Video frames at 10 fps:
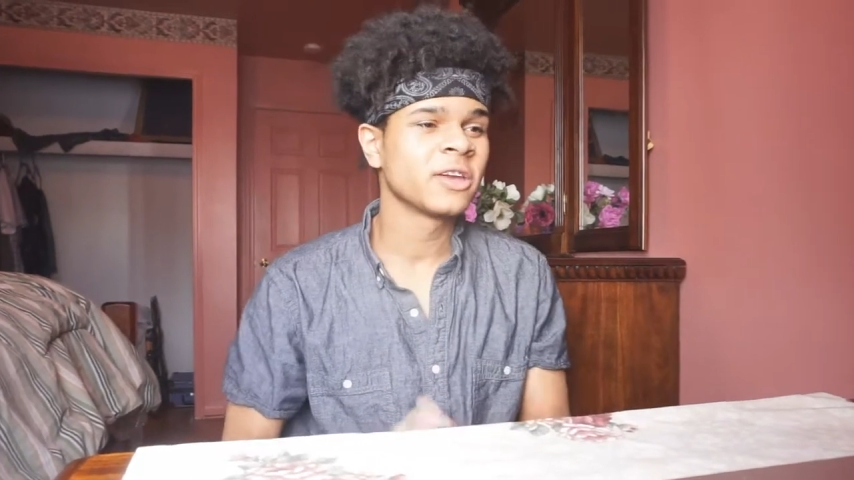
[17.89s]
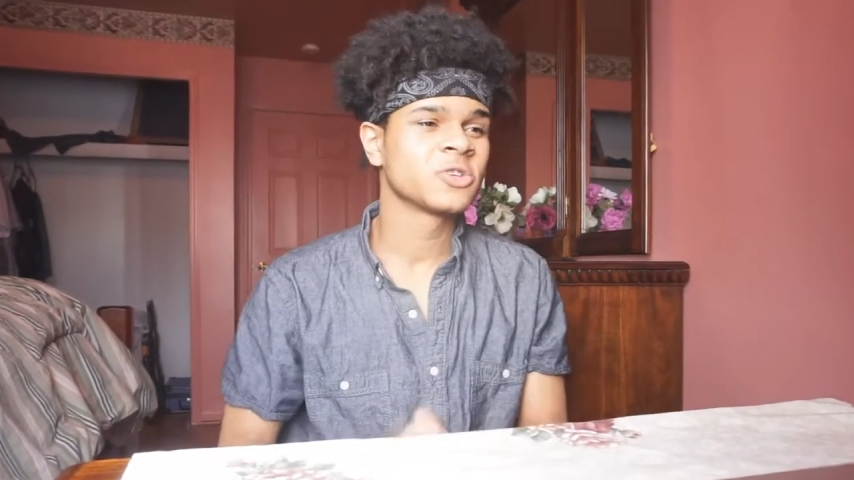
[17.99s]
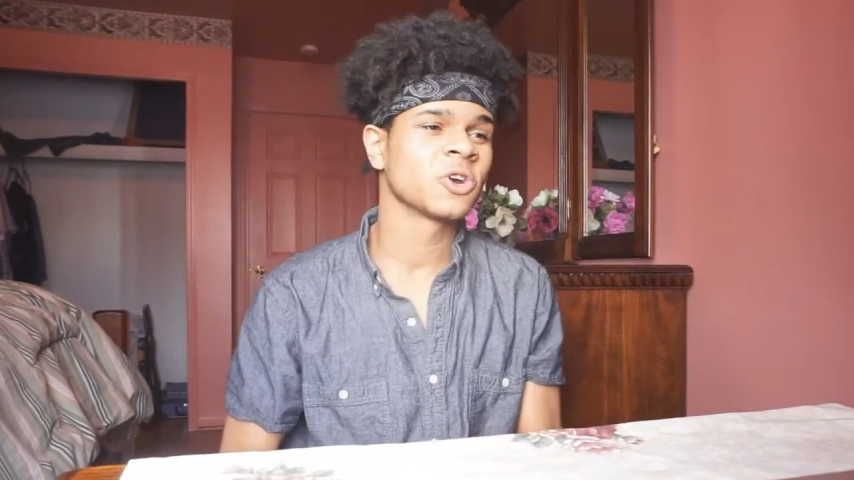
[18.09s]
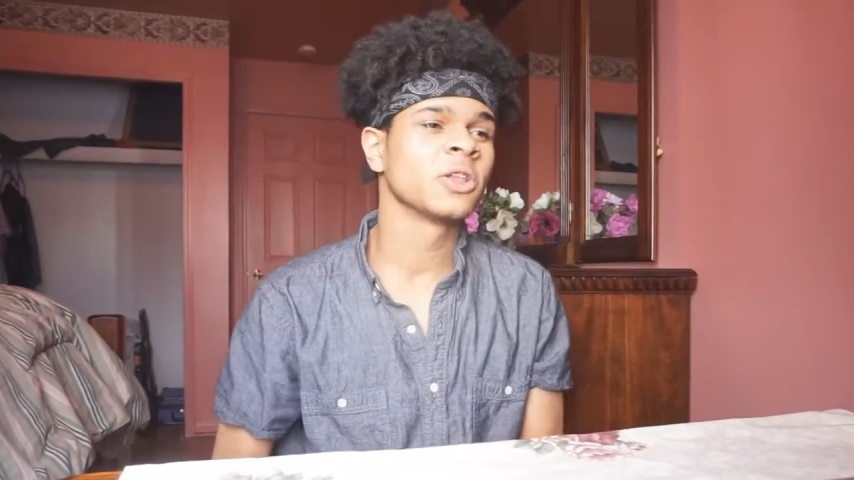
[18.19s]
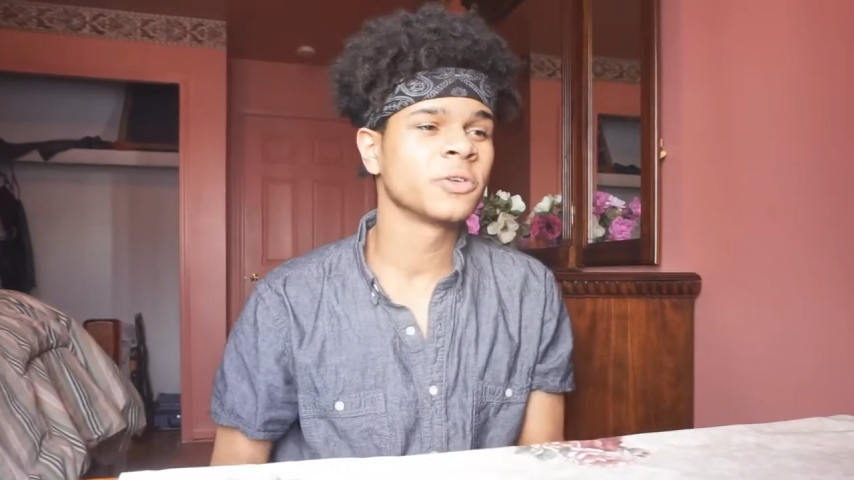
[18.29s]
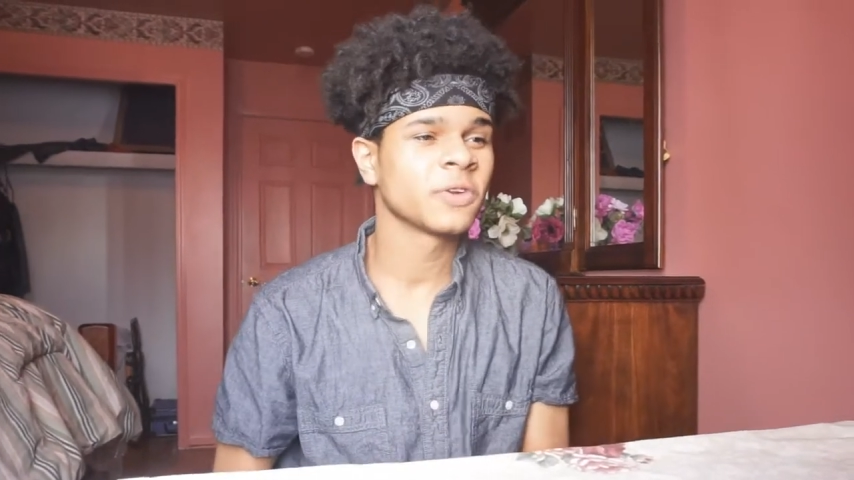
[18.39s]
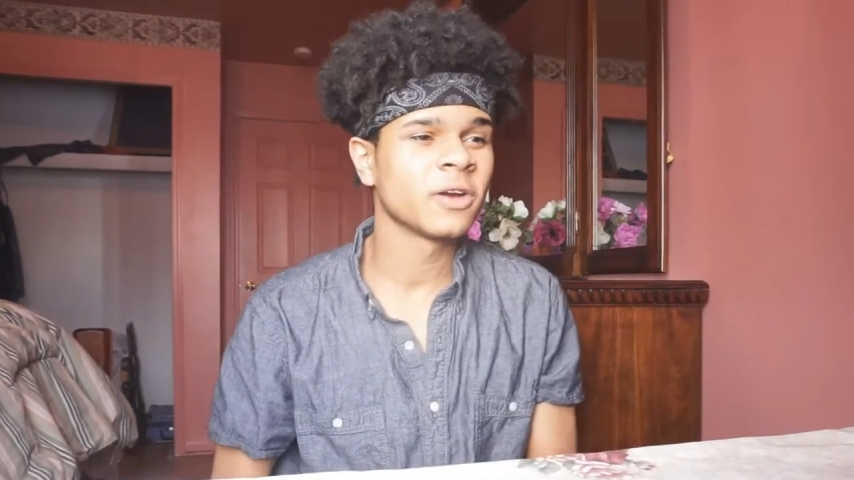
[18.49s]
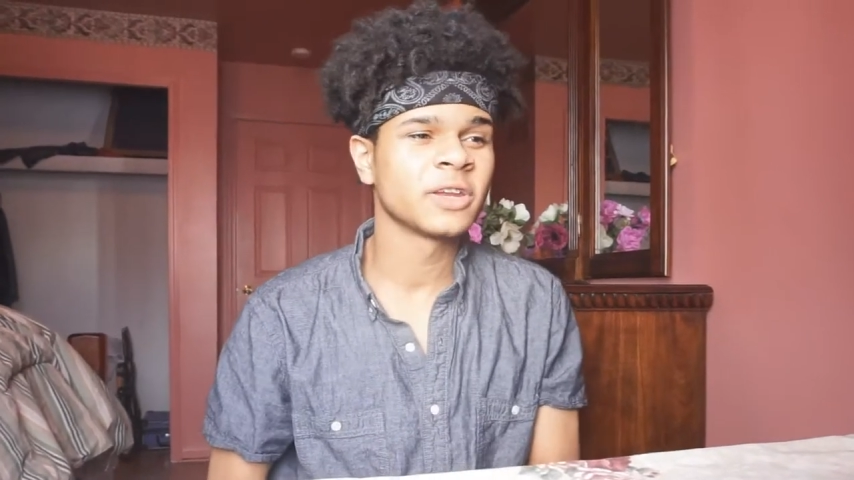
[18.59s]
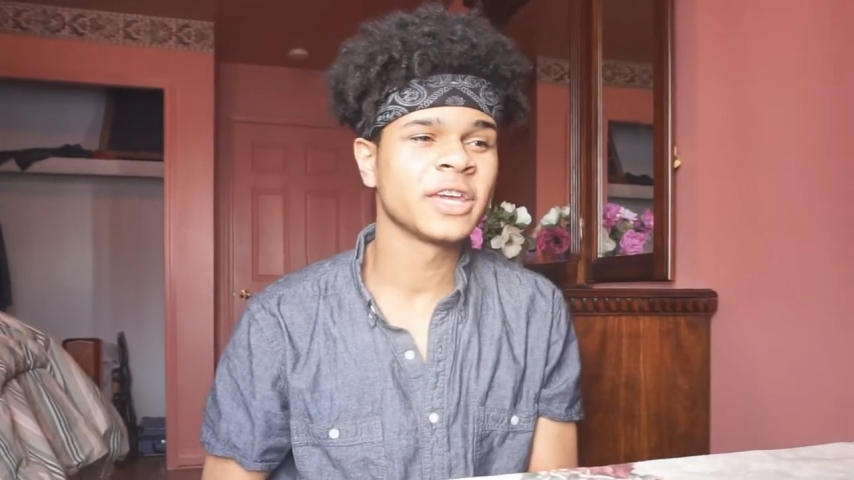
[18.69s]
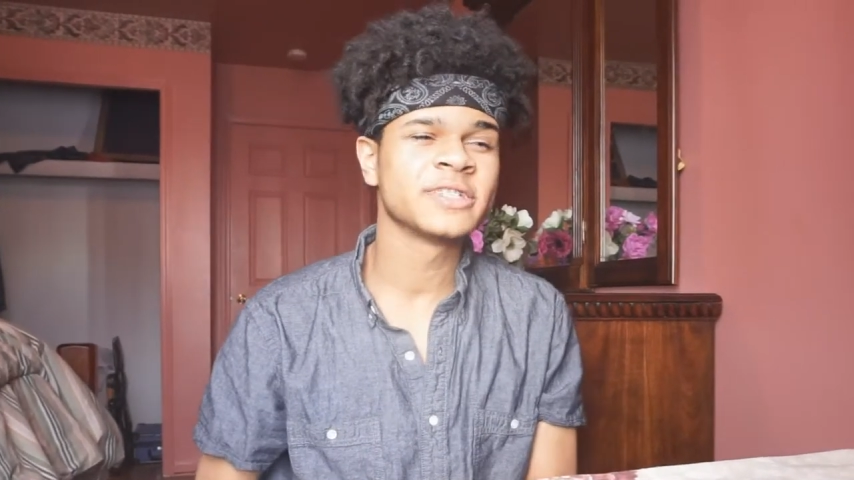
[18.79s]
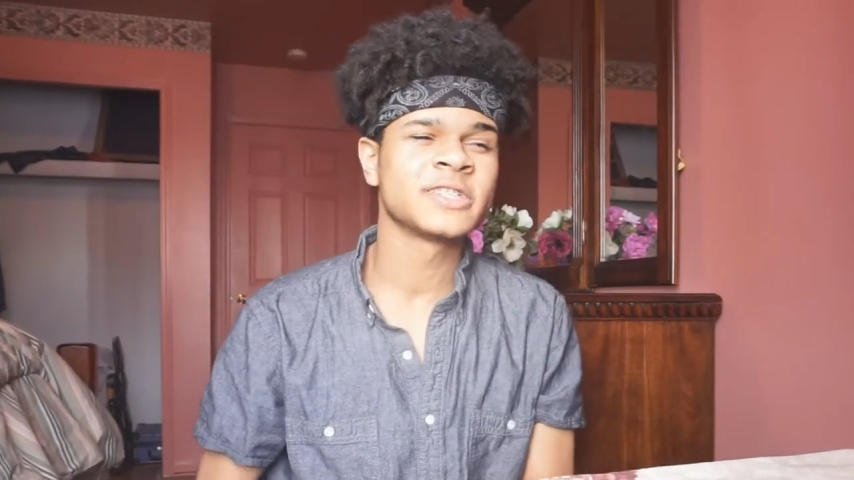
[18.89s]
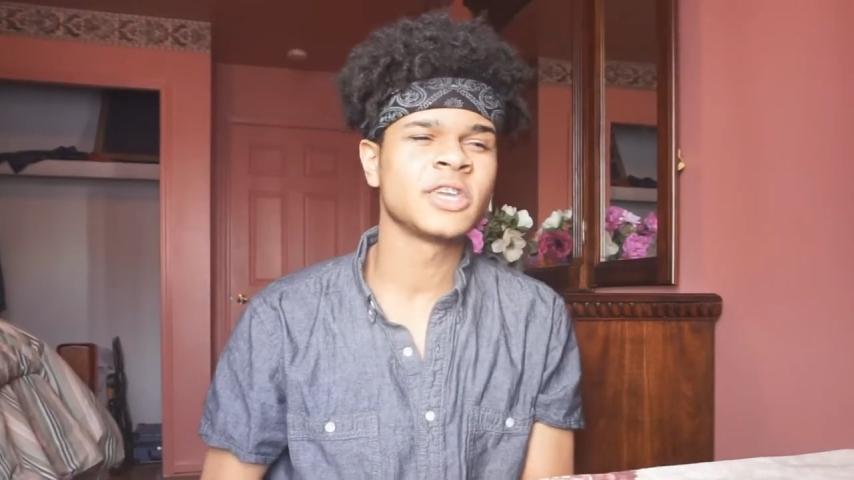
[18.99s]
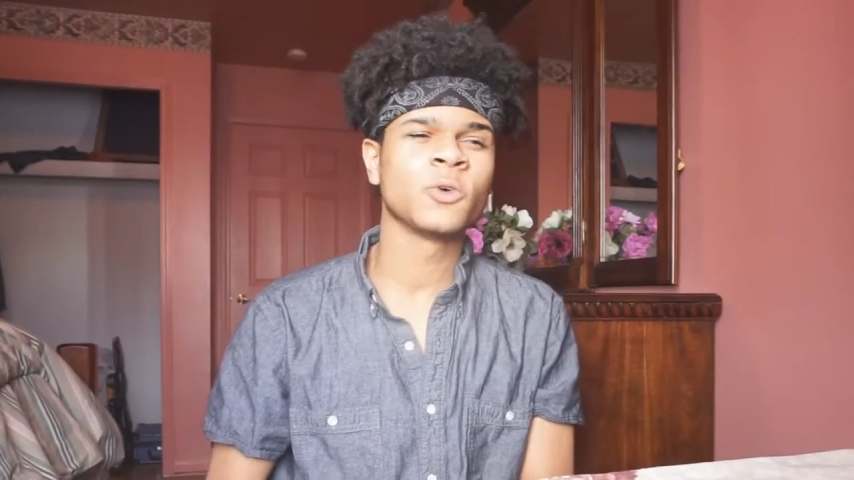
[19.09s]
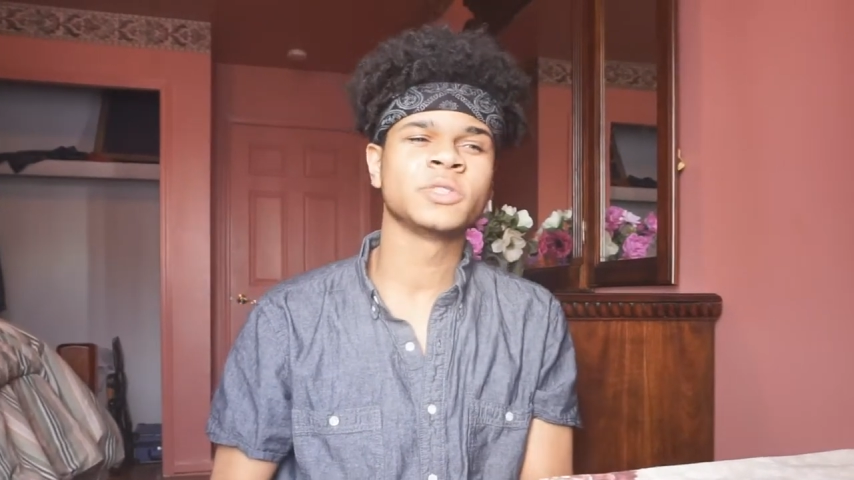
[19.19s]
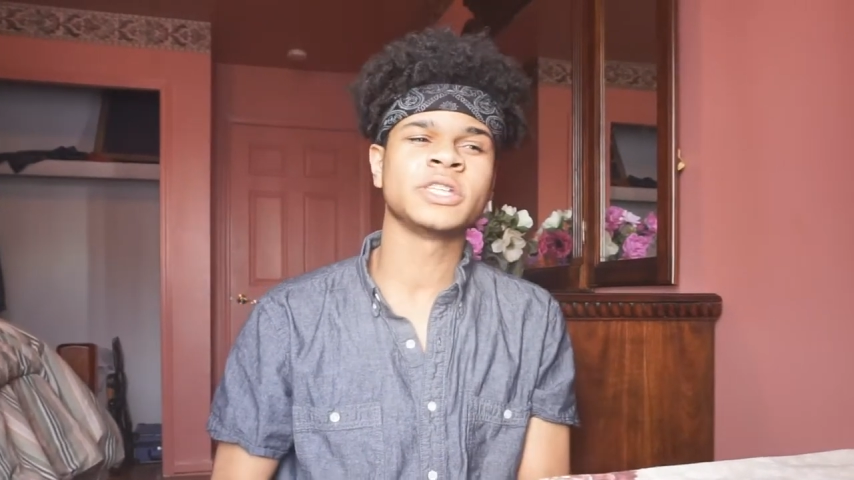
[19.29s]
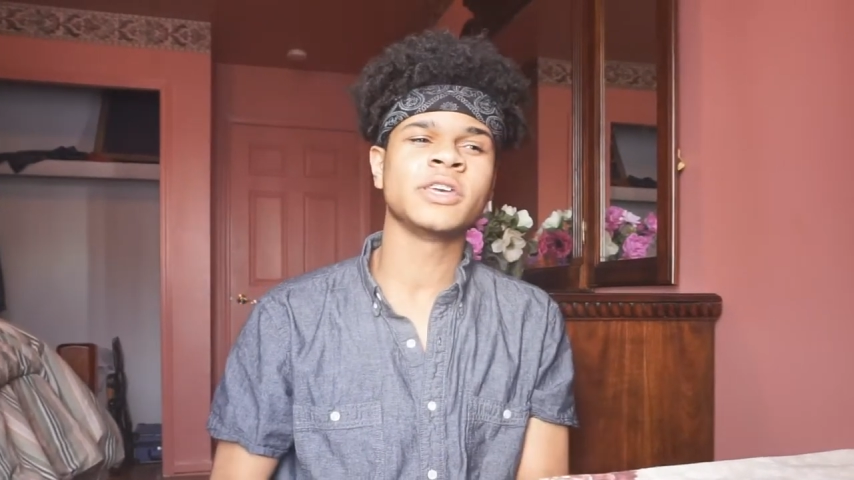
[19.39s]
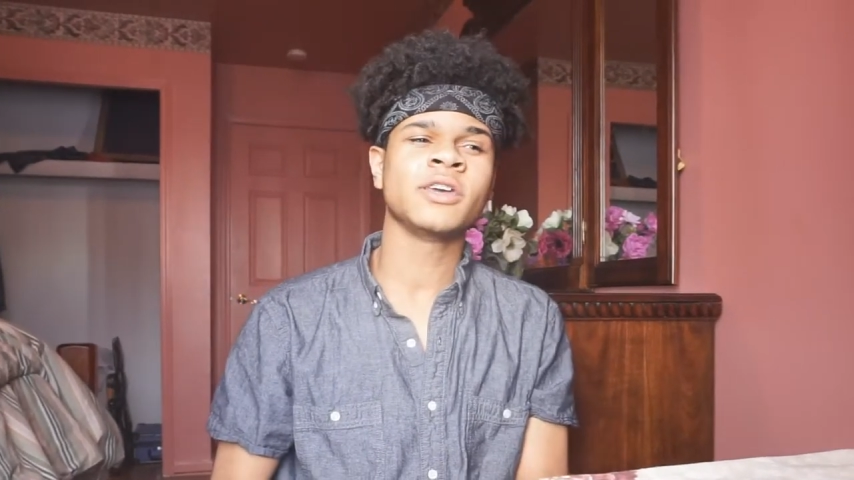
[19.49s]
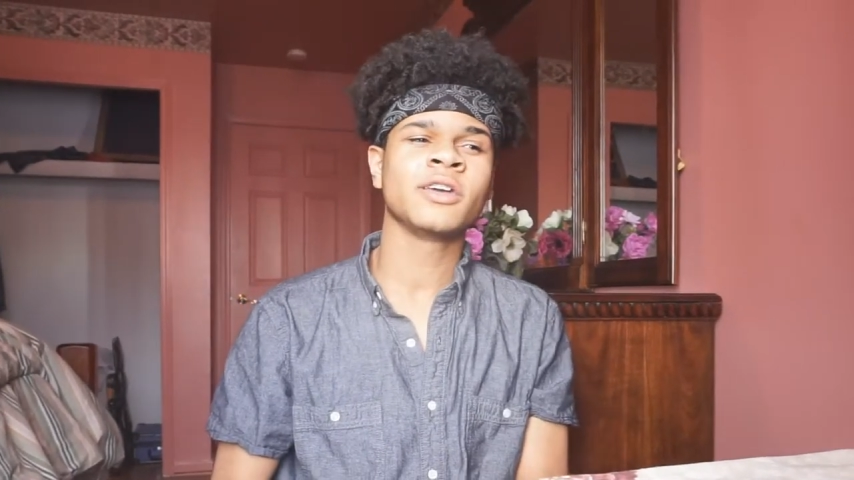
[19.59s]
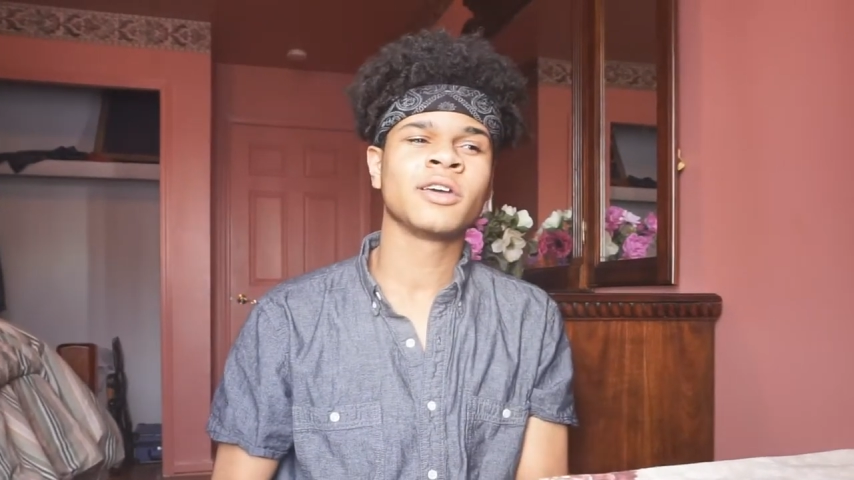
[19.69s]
Charlie Frown, ACOT,